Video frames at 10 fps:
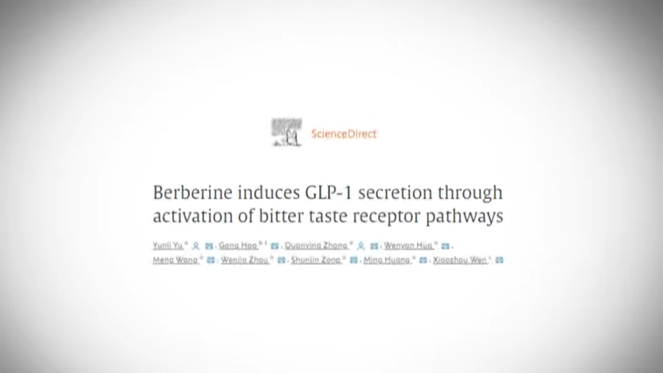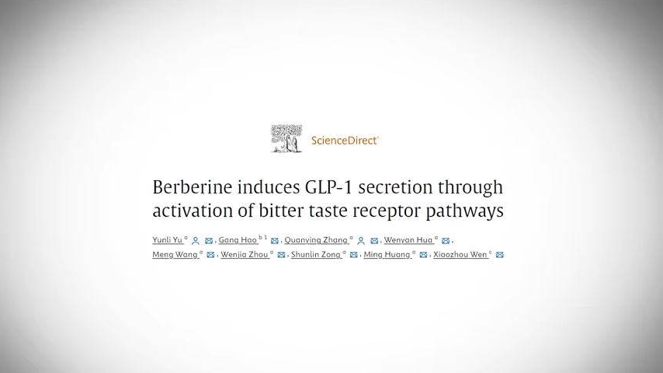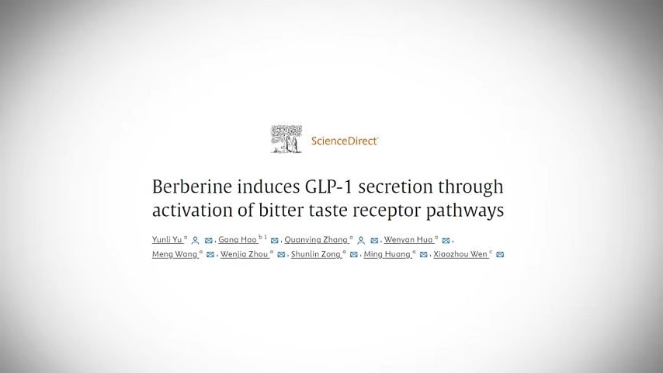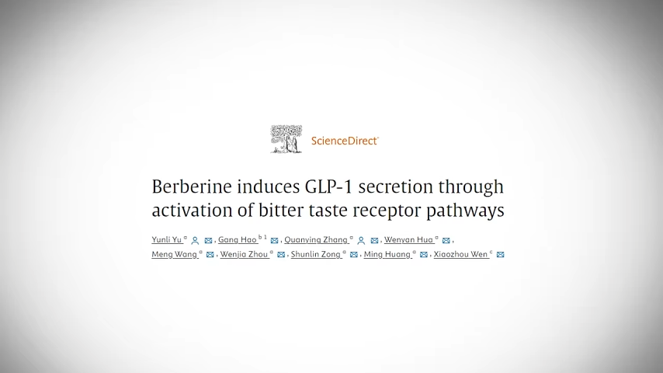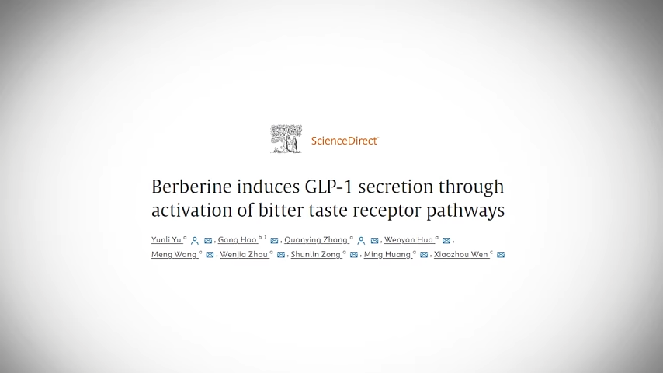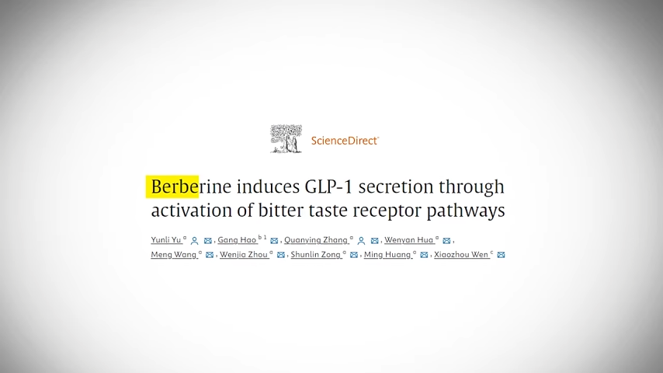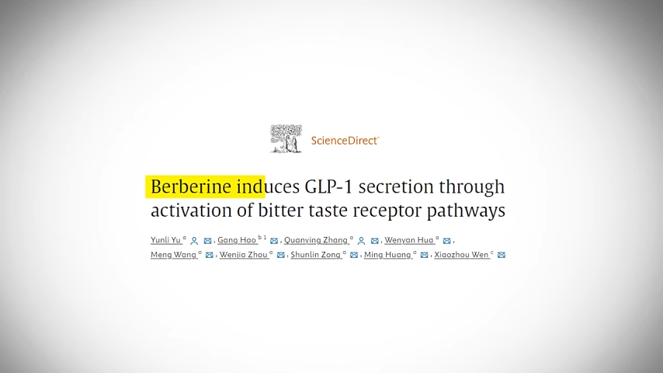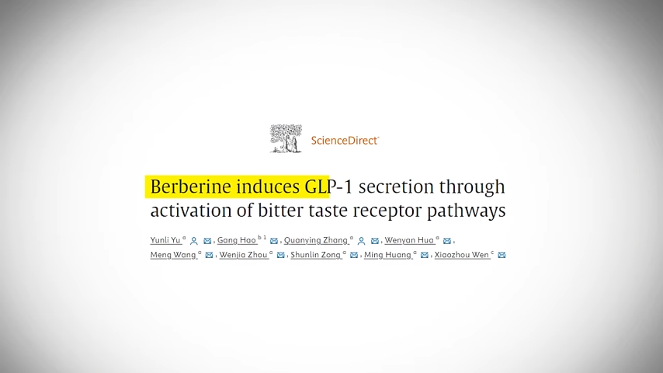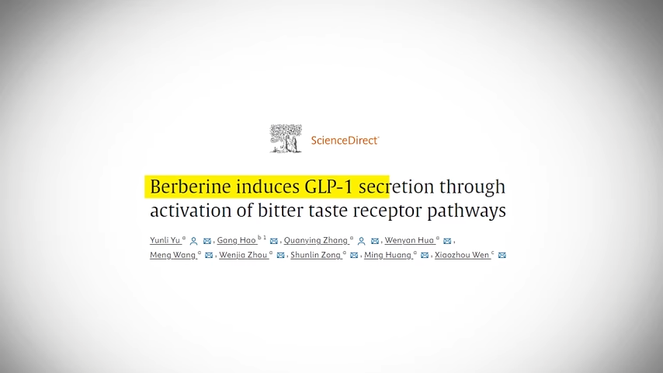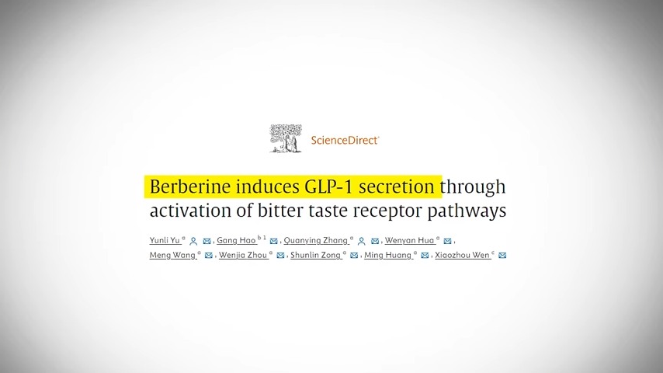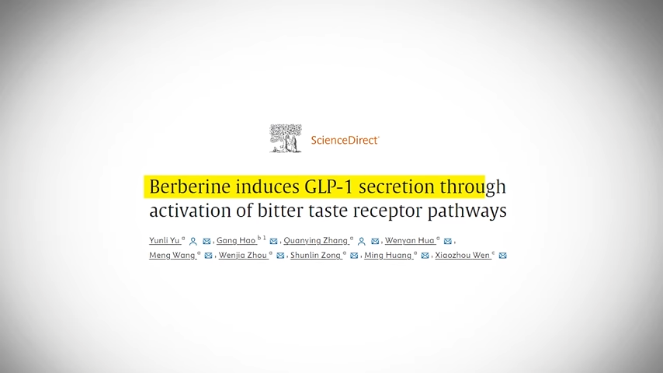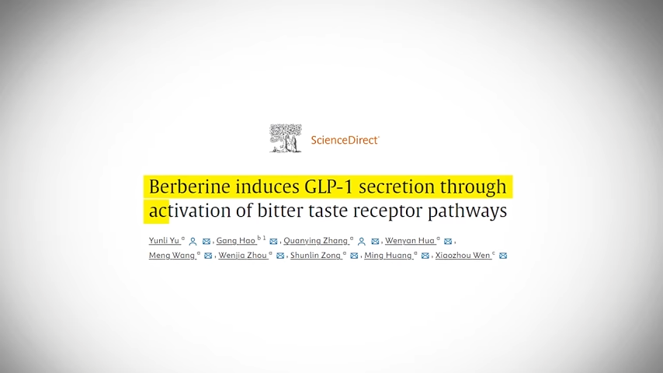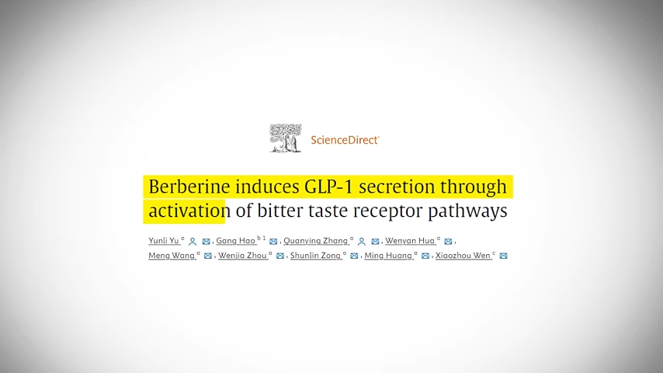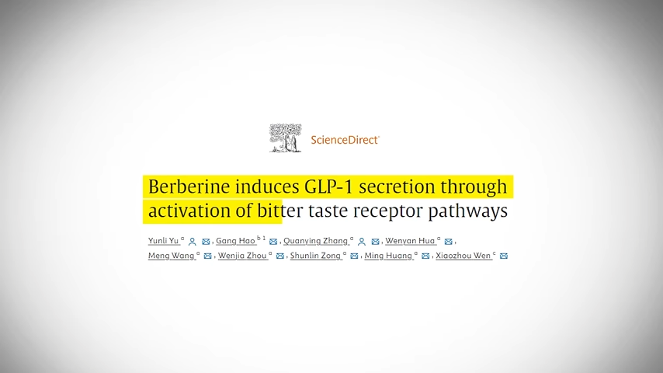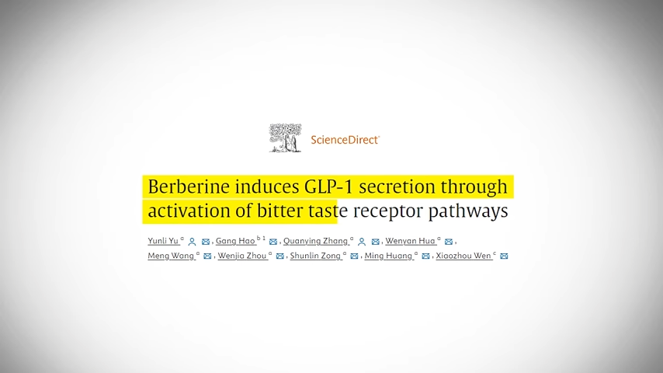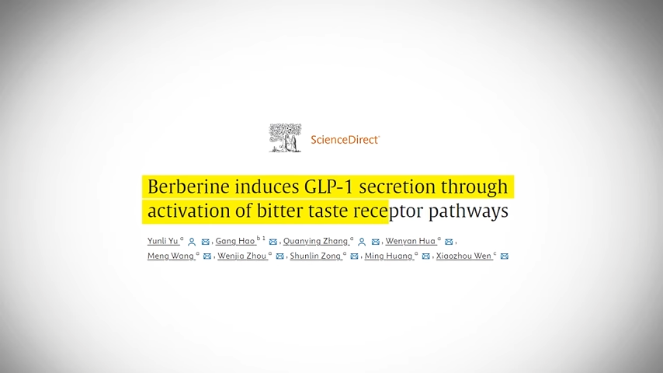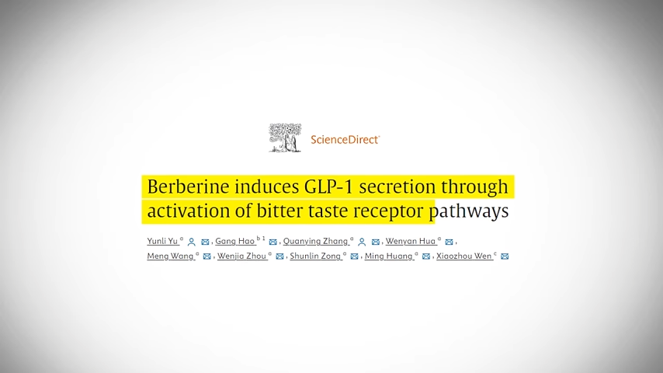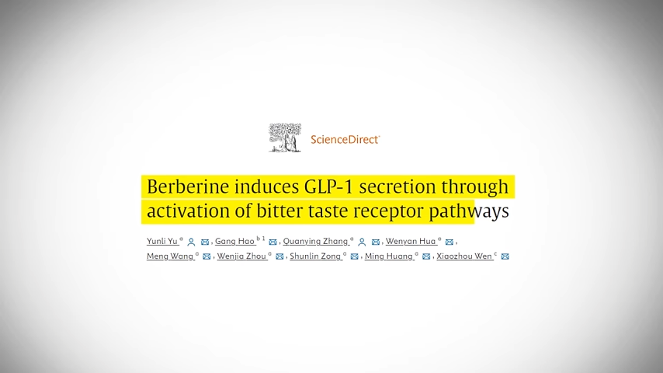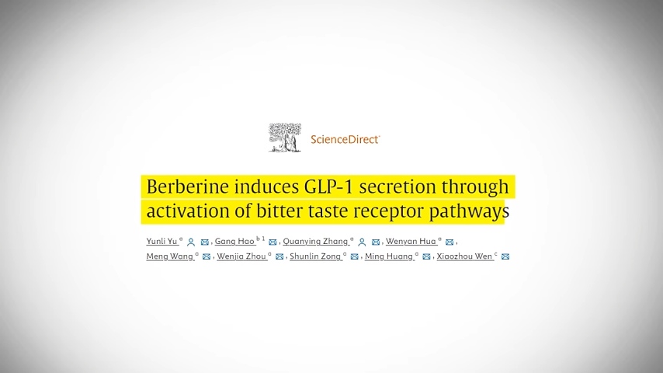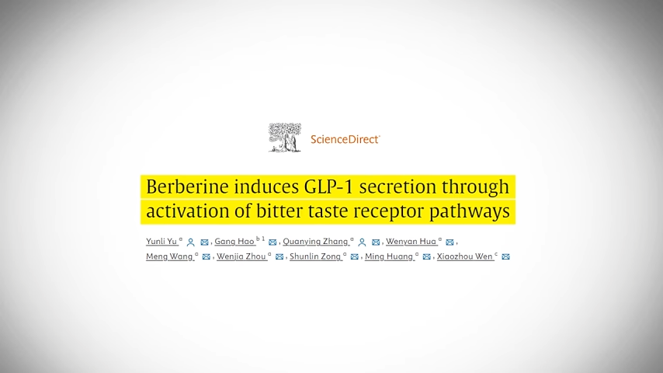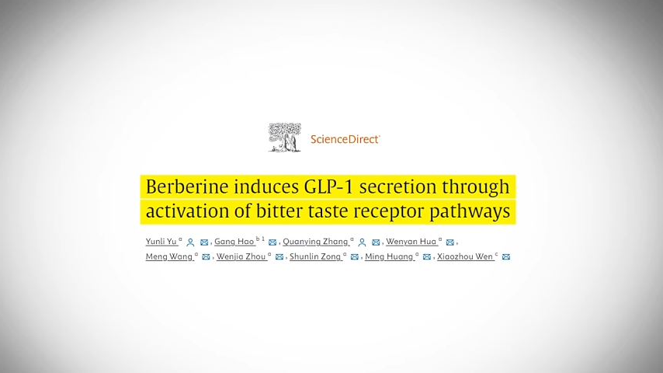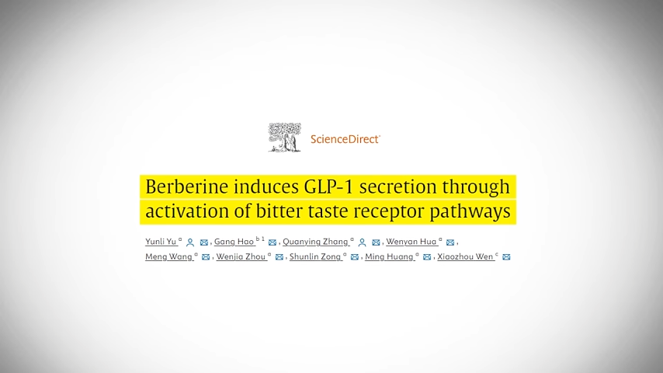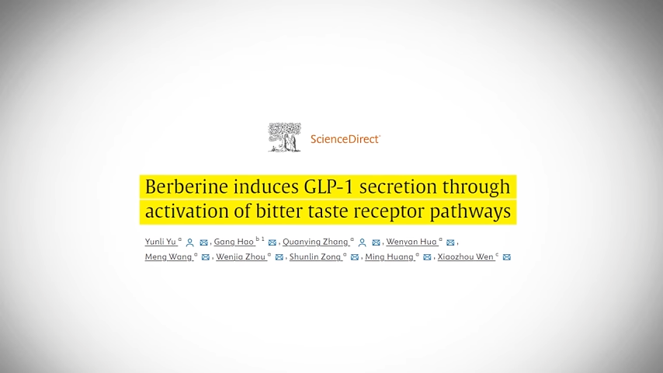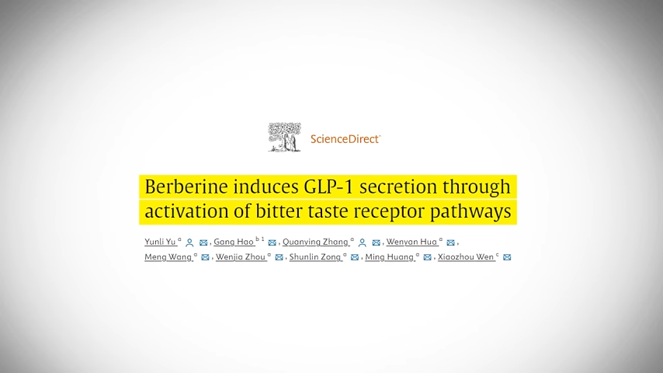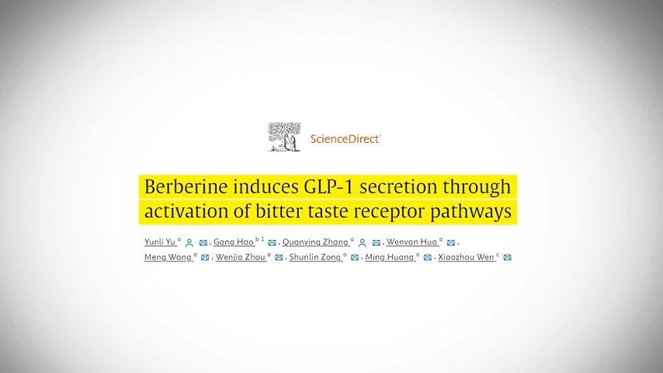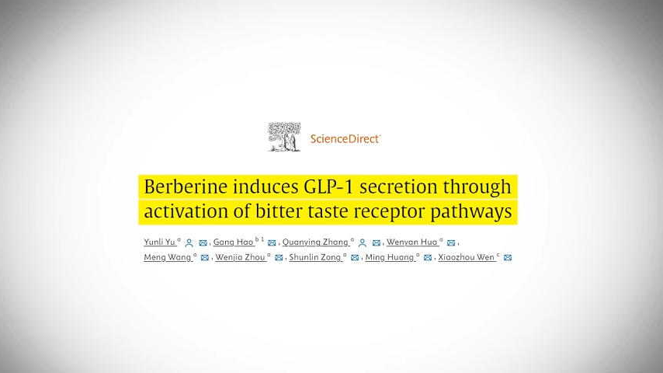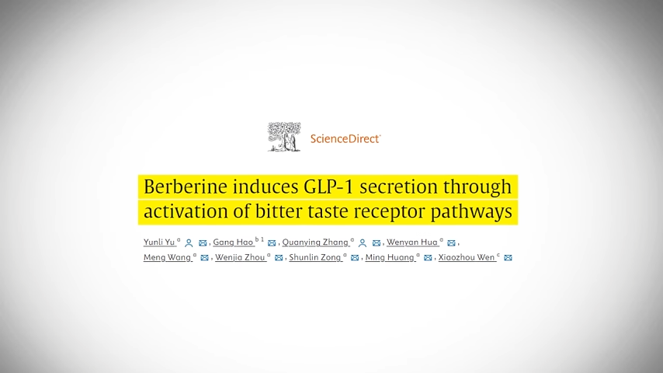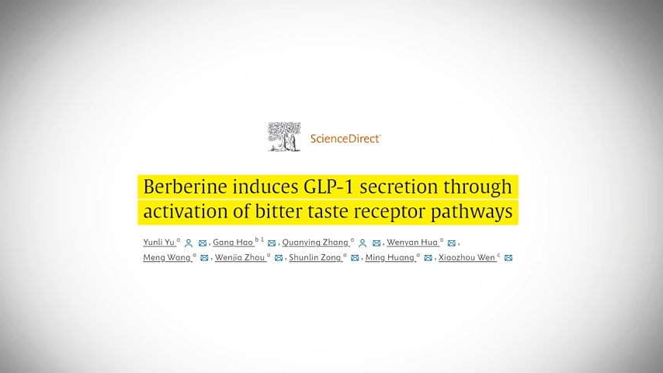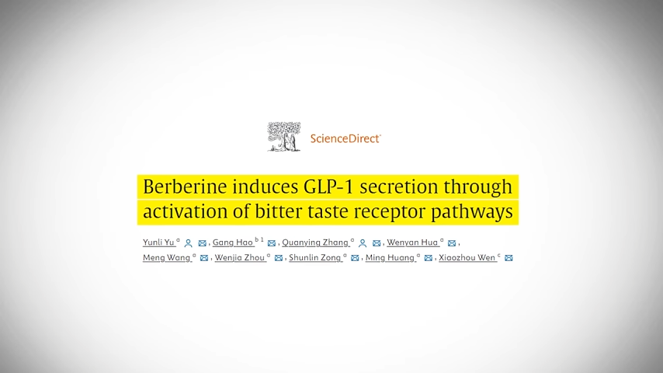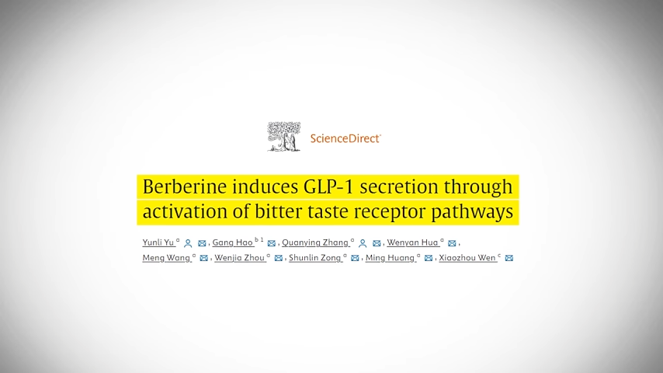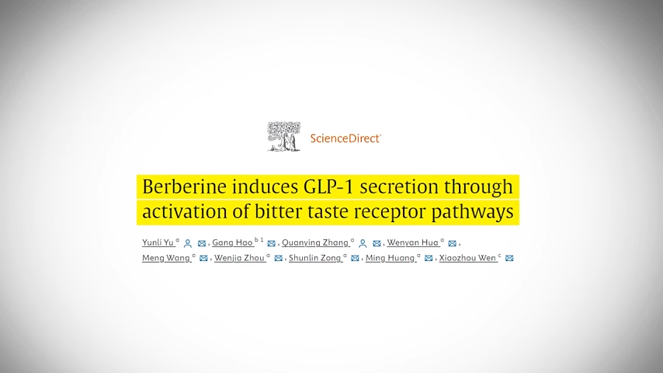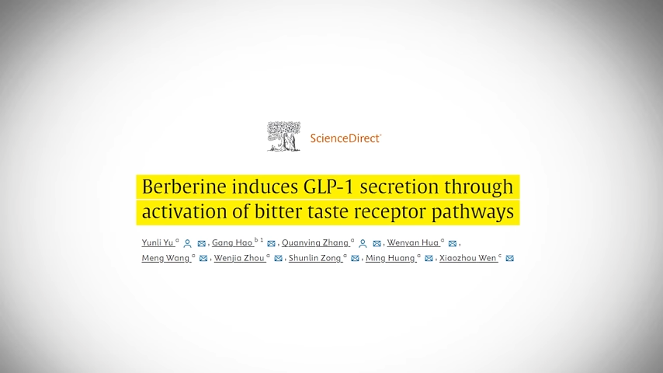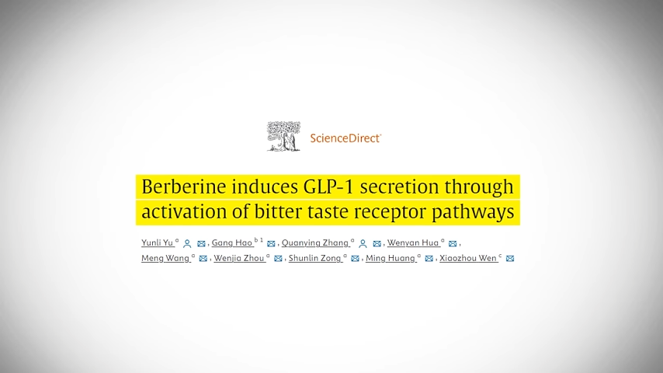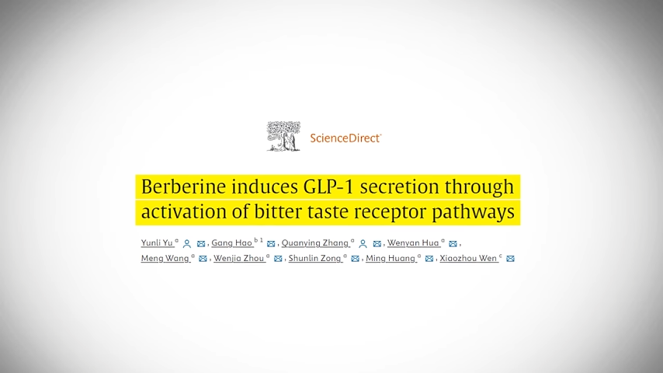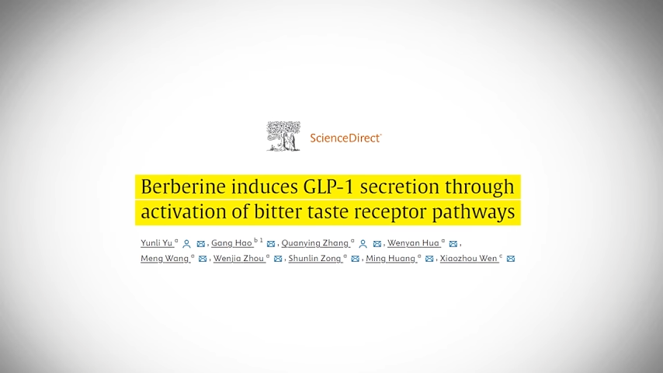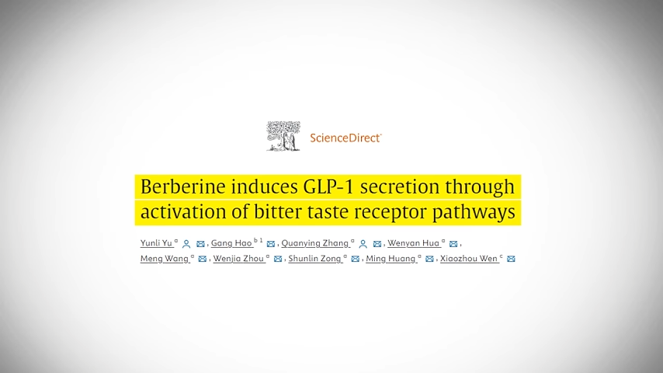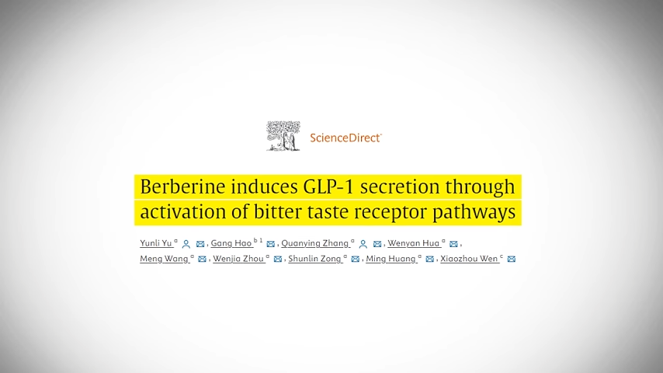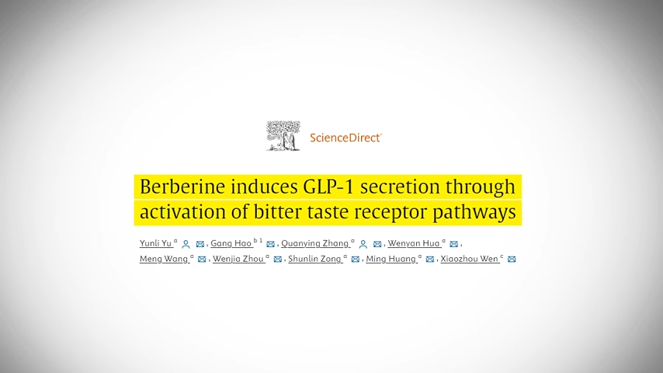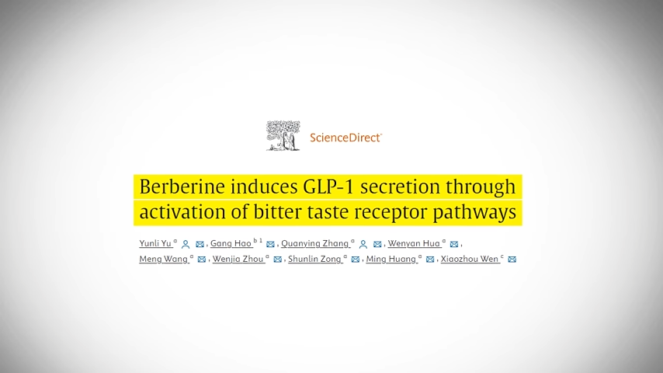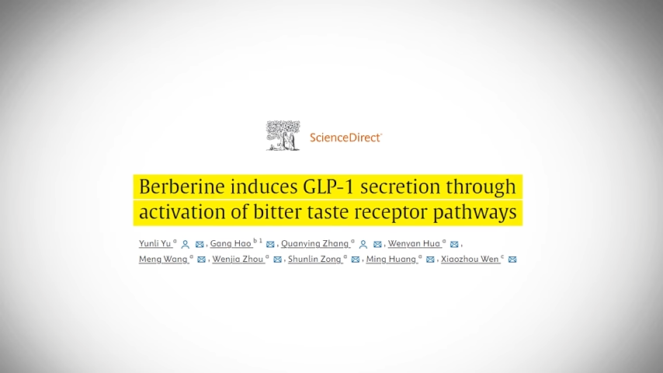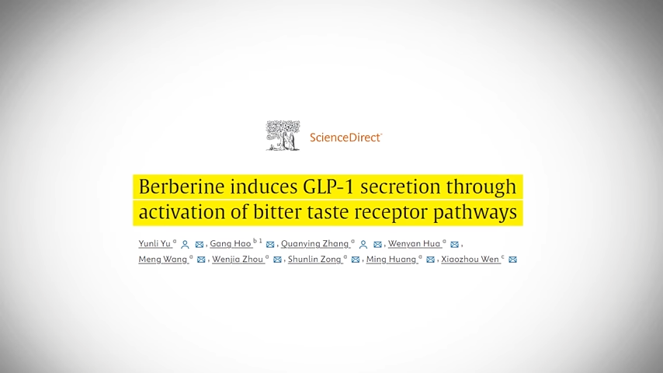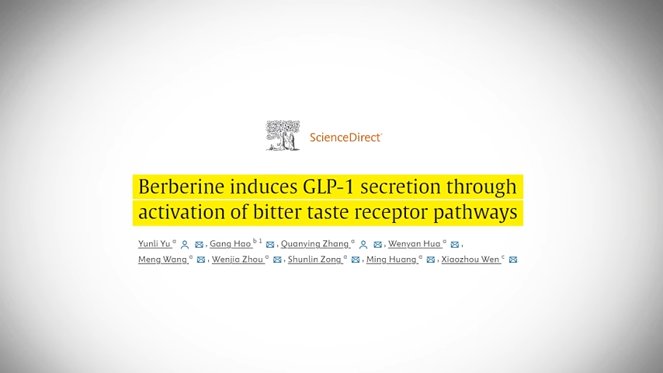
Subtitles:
No face is visible, so there are no lips to read.